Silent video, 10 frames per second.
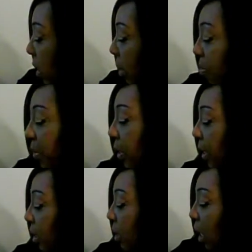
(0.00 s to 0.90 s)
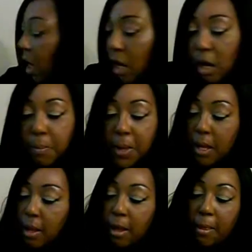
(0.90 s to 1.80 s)
I picked up
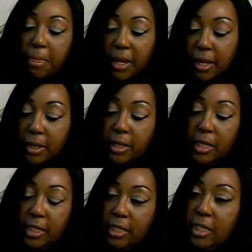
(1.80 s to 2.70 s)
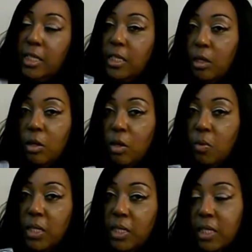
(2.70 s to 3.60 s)
the Kisses. I
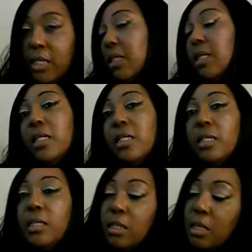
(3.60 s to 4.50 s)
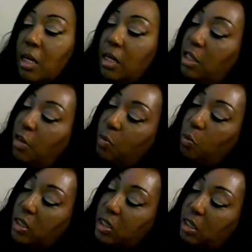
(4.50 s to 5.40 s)
always get the Kisses because
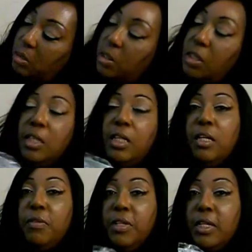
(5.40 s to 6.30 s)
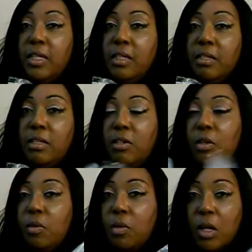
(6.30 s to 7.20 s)
everyone seems to love the Kisses.
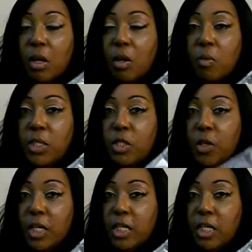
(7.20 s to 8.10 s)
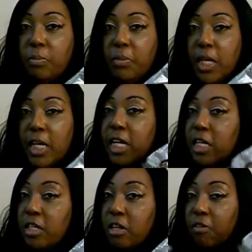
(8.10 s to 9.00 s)
So I always try to keep the
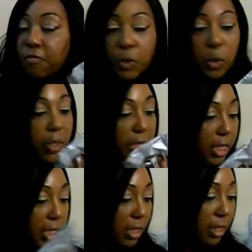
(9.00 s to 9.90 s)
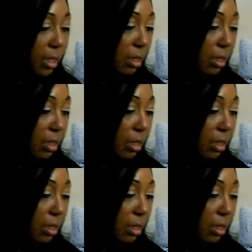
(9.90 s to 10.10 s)
candy jar full with the Kisses.